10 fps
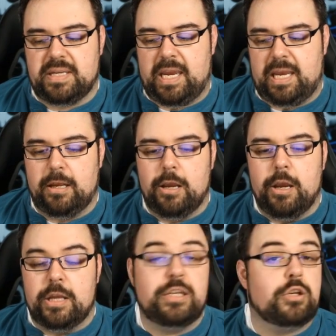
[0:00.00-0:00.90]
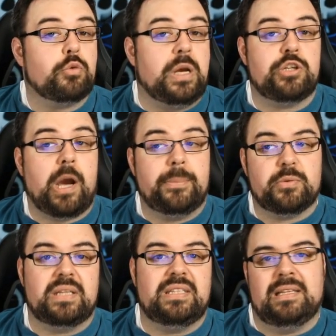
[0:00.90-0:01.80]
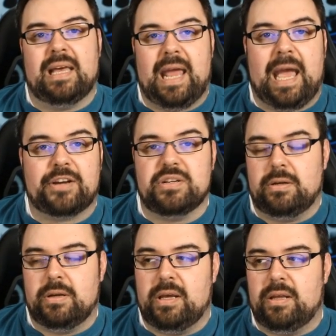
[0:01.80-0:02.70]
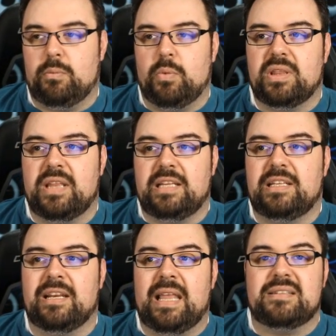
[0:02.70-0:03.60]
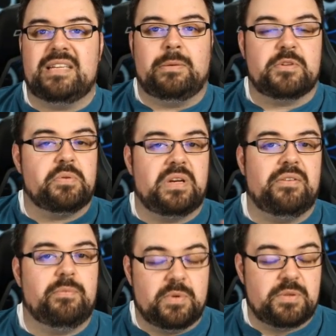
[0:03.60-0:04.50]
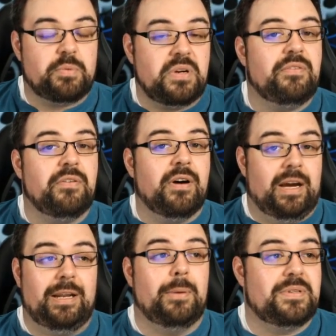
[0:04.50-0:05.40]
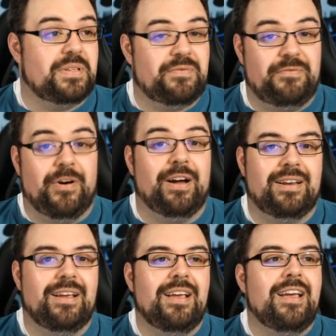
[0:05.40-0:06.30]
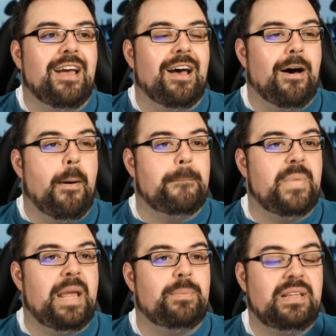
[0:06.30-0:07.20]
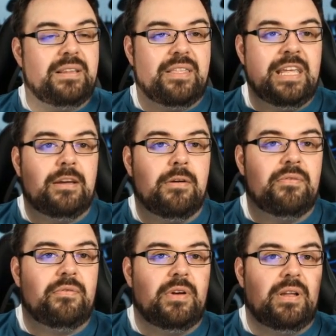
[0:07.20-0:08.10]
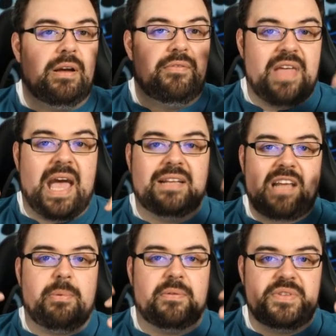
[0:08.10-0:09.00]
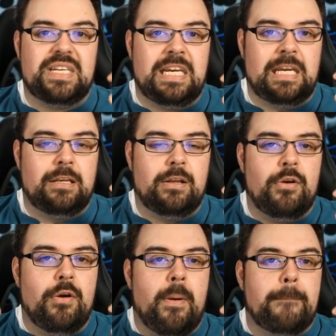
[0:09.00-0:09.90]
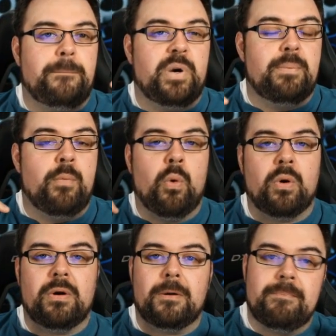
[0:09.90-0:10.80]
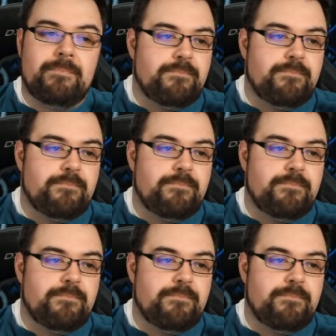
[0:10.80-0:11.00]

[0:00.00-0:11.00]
8 did a great job directing that action. What they did in that scene was pretty fun. It was just fun. But think of that type of scene, but more,